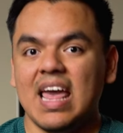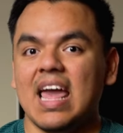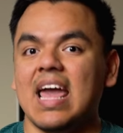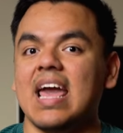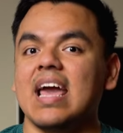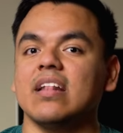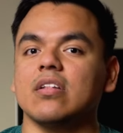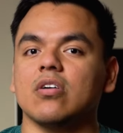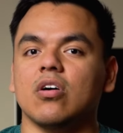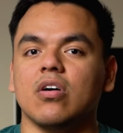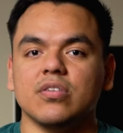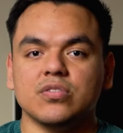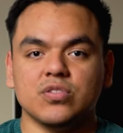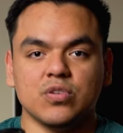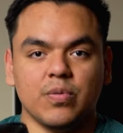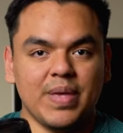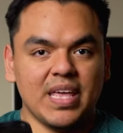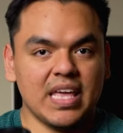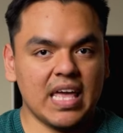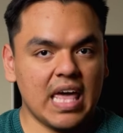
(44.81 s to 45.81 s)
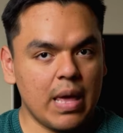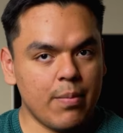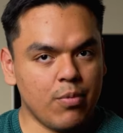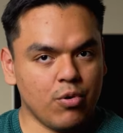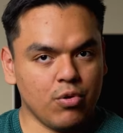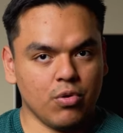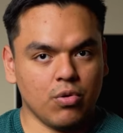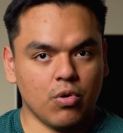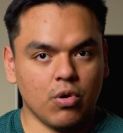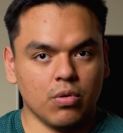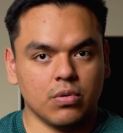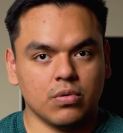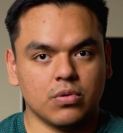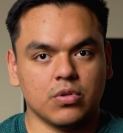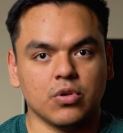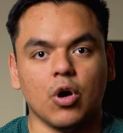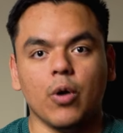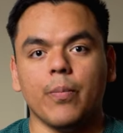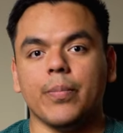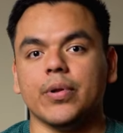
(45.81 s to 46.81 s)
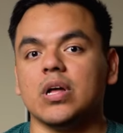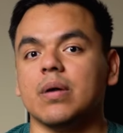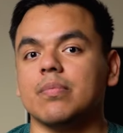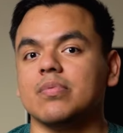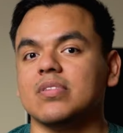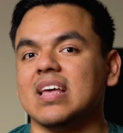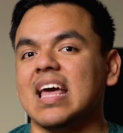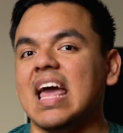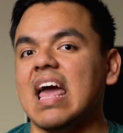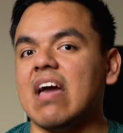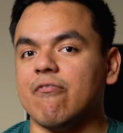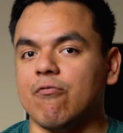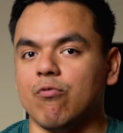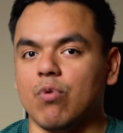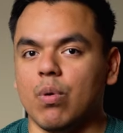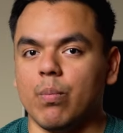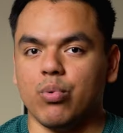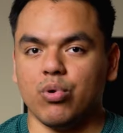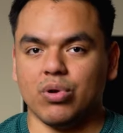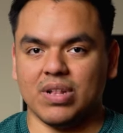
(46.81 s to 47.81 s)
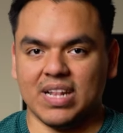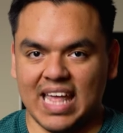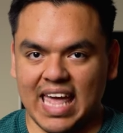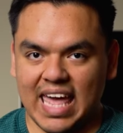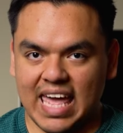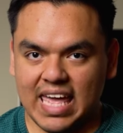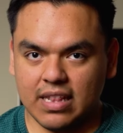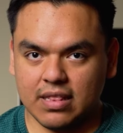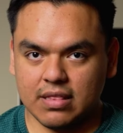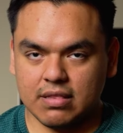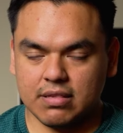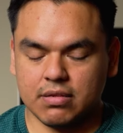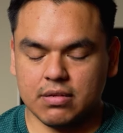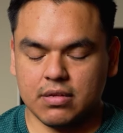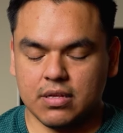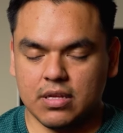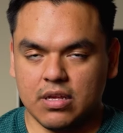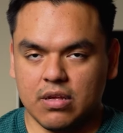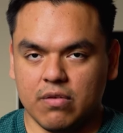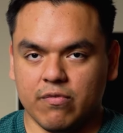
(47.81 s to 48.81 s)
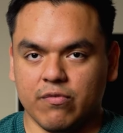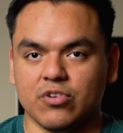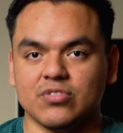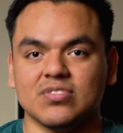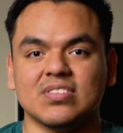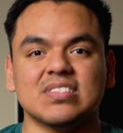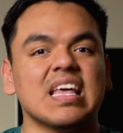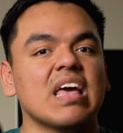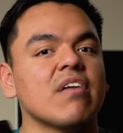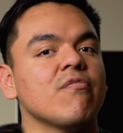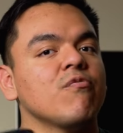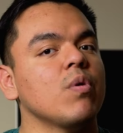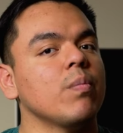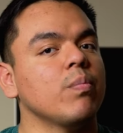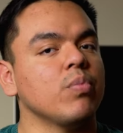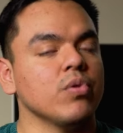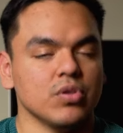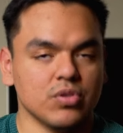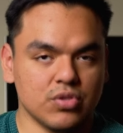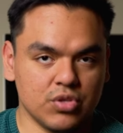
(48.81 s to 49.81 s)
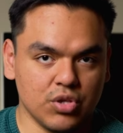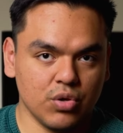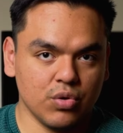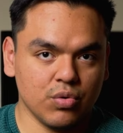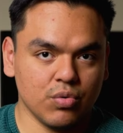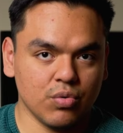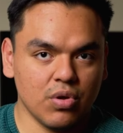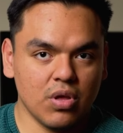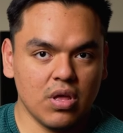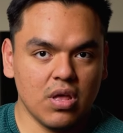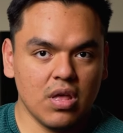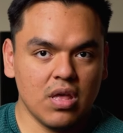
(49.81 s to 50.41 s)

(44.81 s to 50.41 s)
and also being able to open up to f1.8 versus f1.2